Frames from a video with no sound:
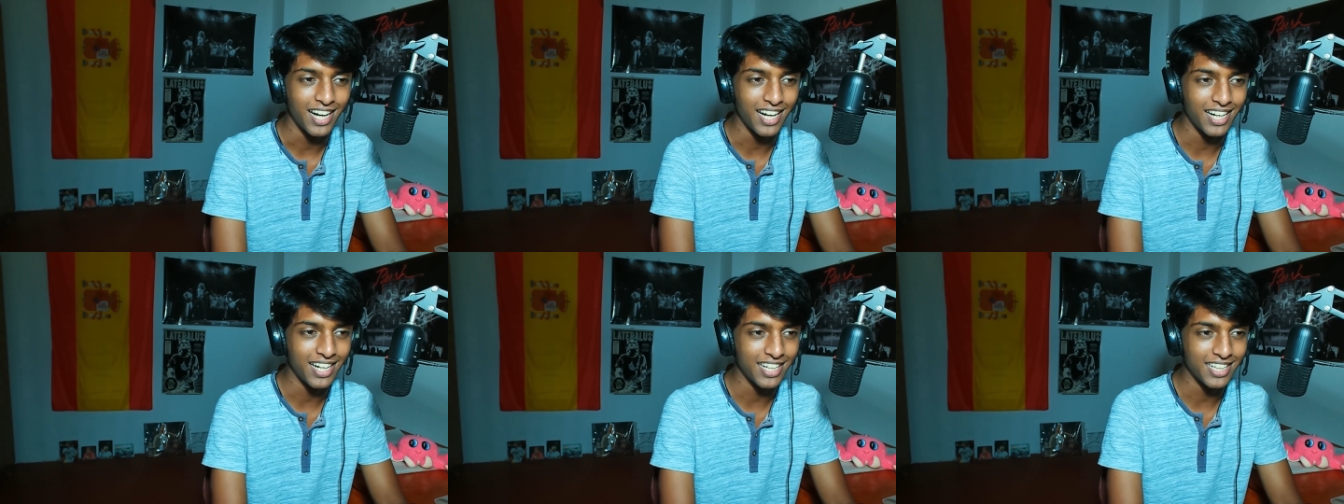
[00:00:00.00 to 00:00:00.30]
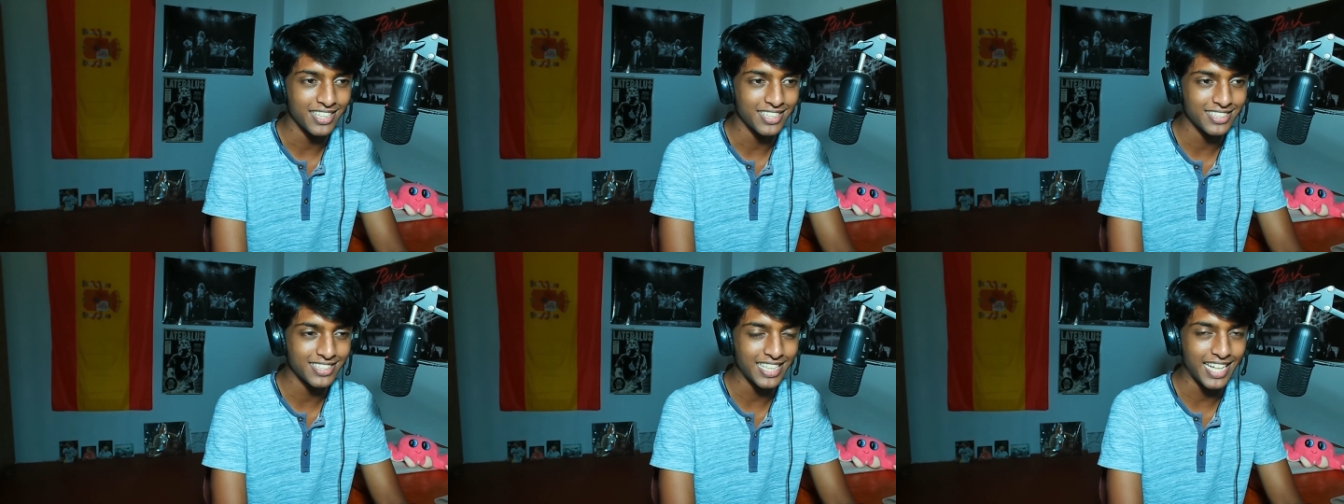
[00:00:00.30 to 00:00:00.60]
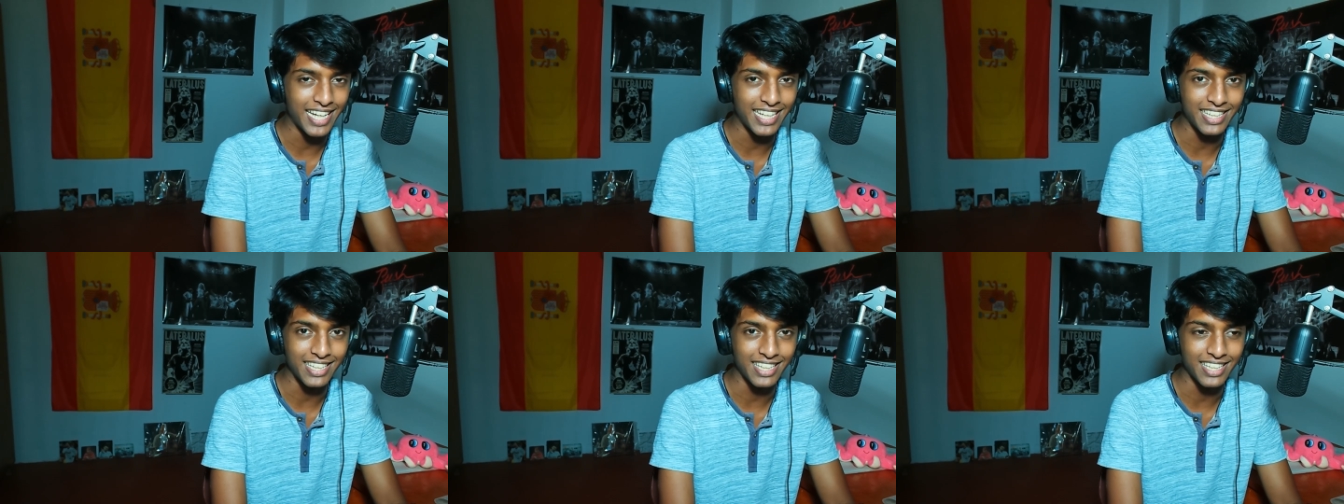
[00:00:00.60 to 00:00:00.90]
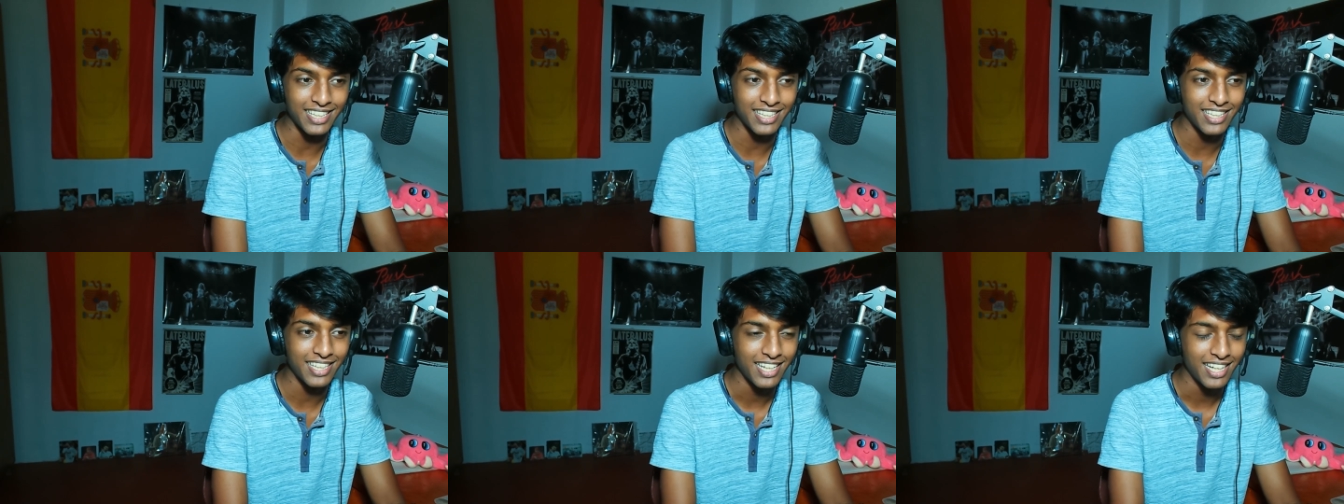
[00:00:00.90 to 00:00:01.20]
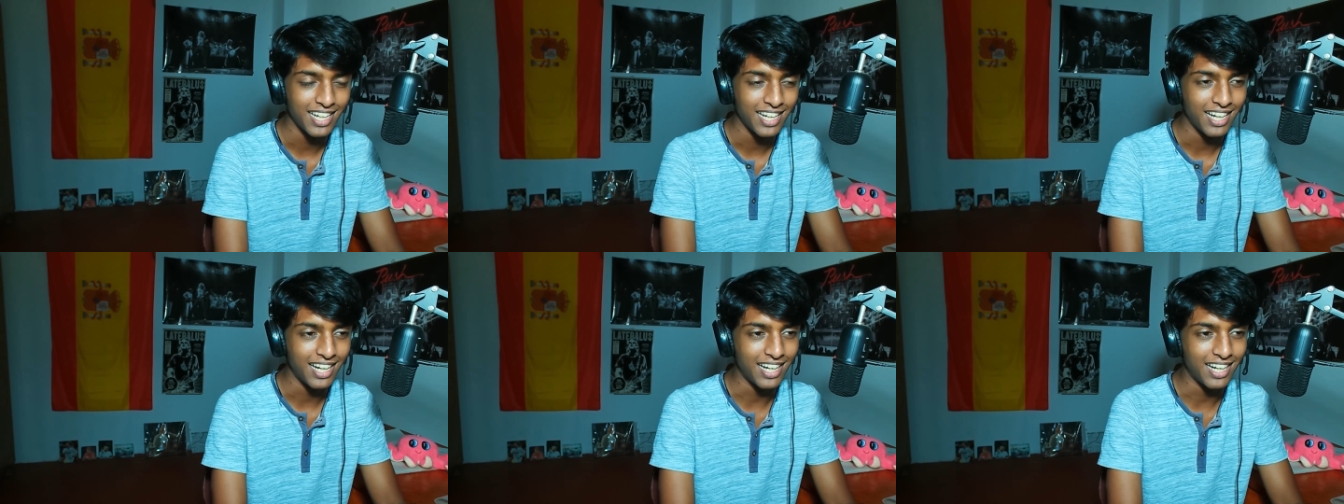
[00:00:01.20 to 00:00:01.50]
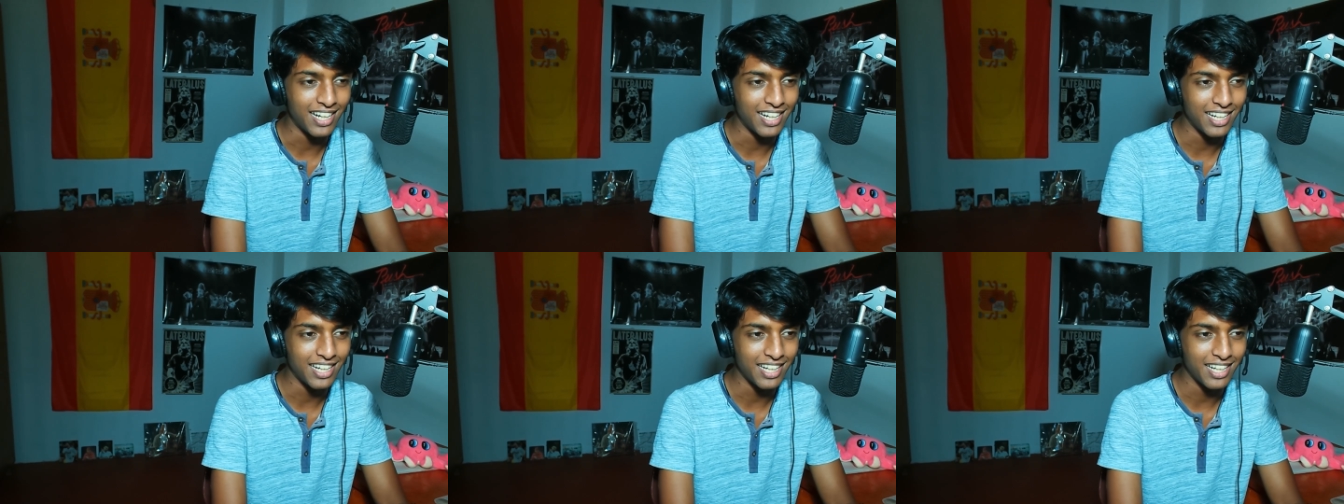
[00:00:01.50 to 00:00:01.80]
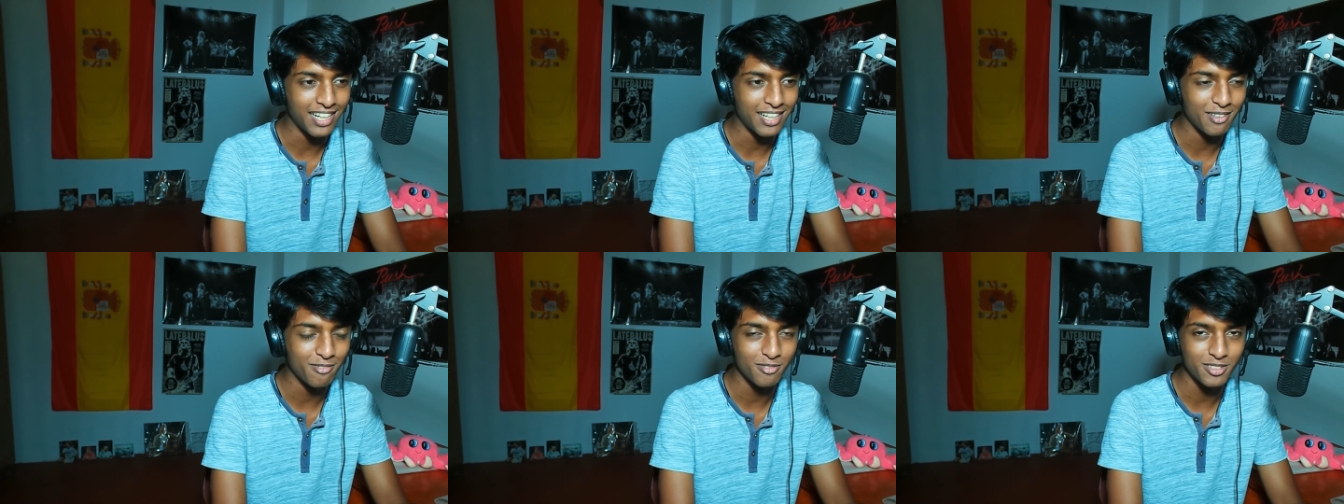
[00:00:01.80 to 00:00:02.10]
uh, sadly,
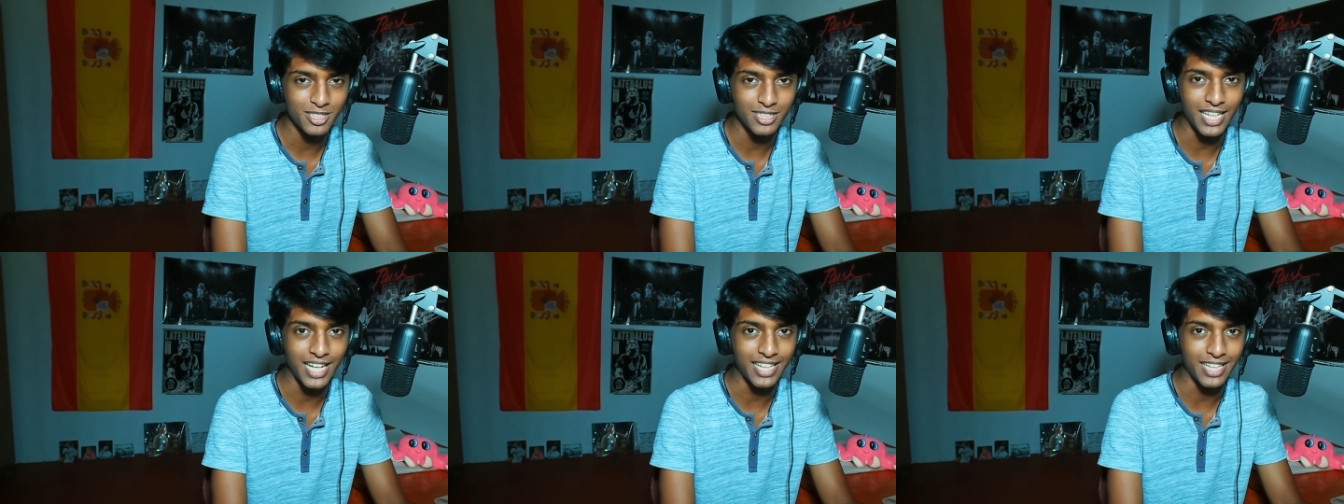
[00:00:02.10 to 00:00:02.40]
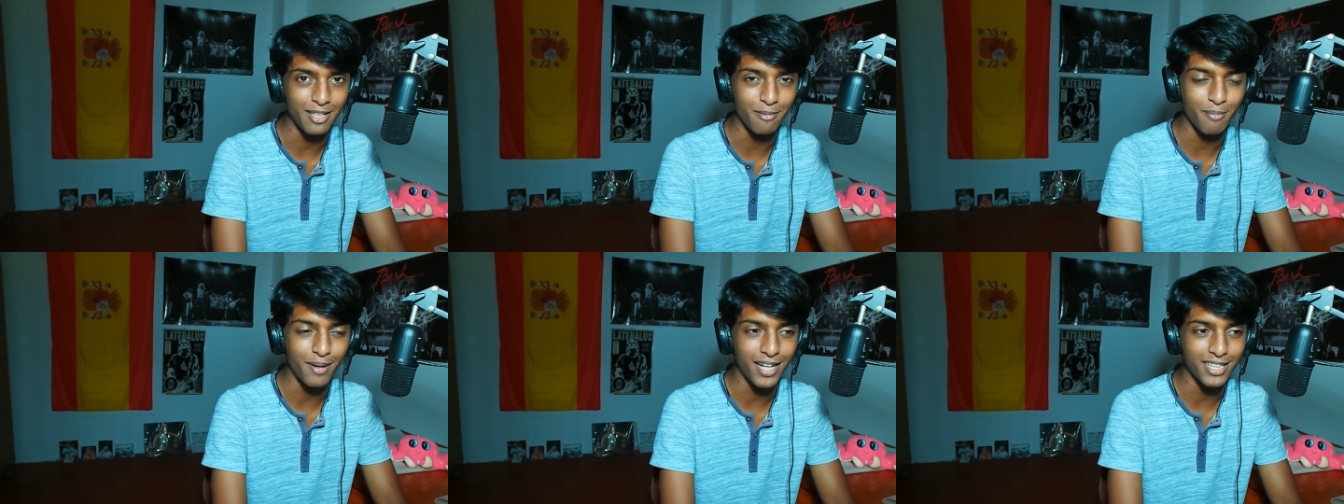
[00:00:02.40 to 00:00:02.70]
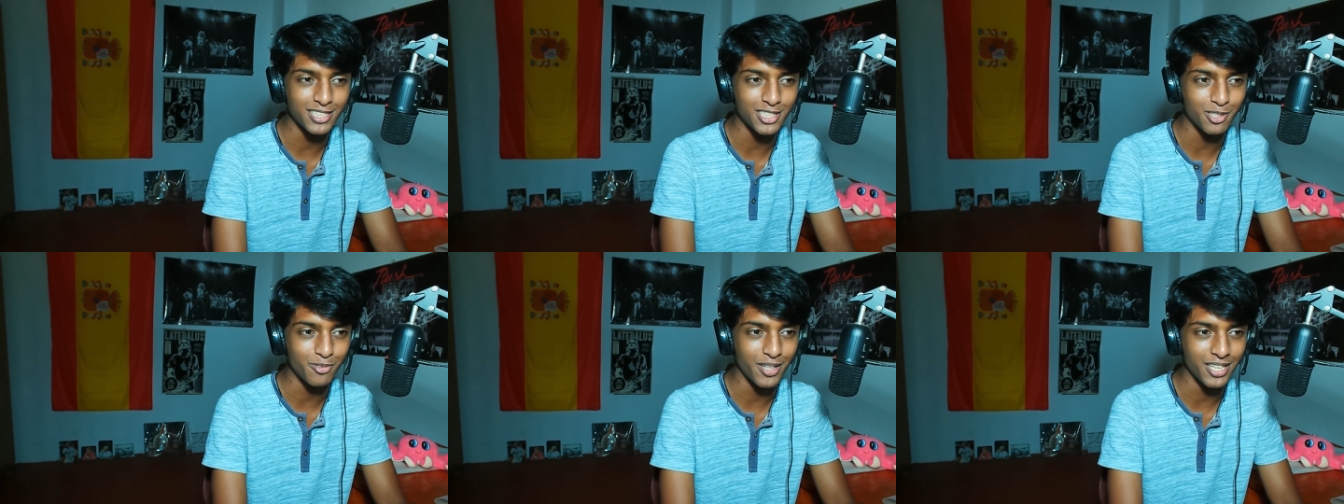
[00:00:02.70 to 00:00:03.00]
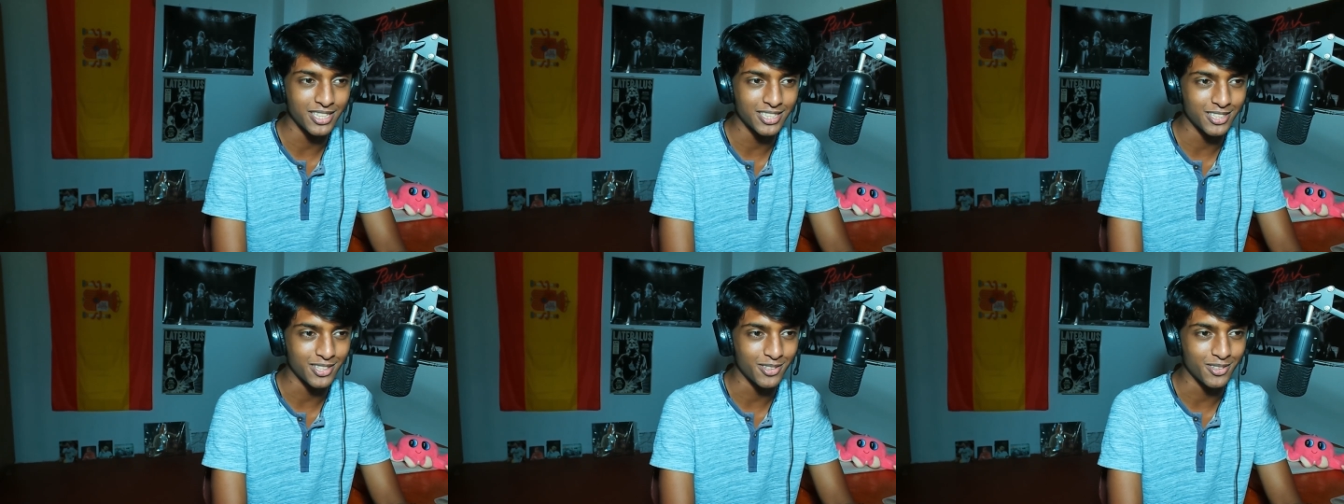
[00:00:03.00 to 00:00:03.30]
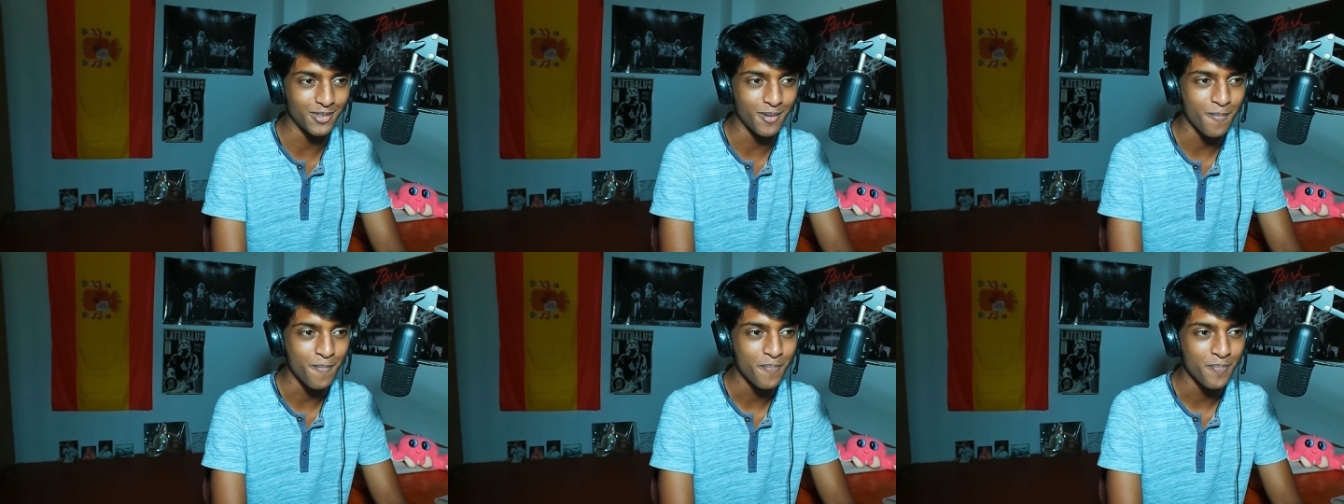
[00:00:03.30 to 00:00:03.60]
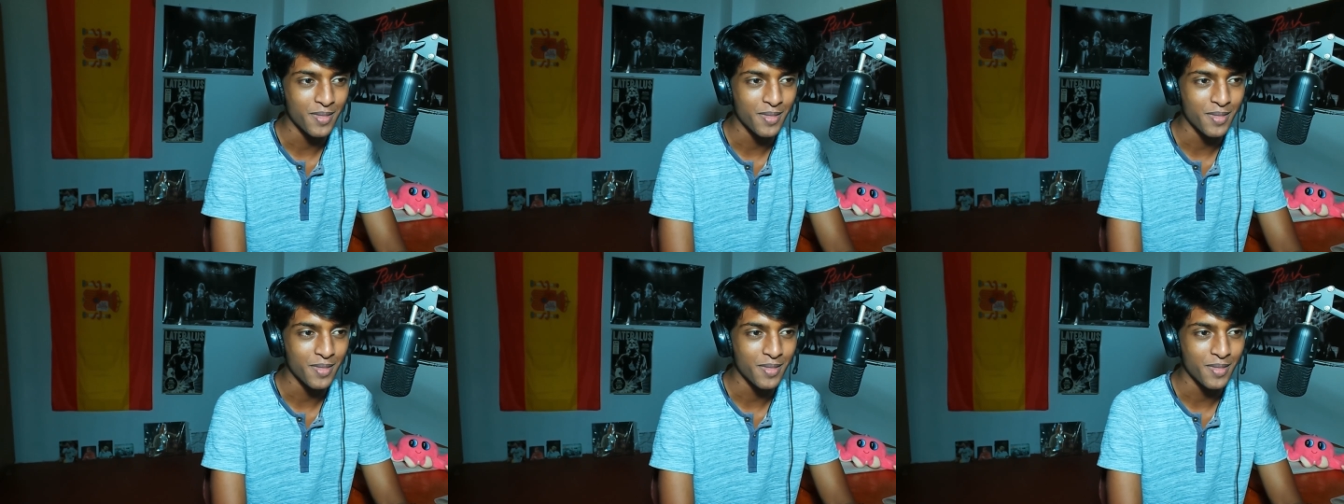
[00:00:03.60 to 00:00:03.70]
uh, sadly passed away. So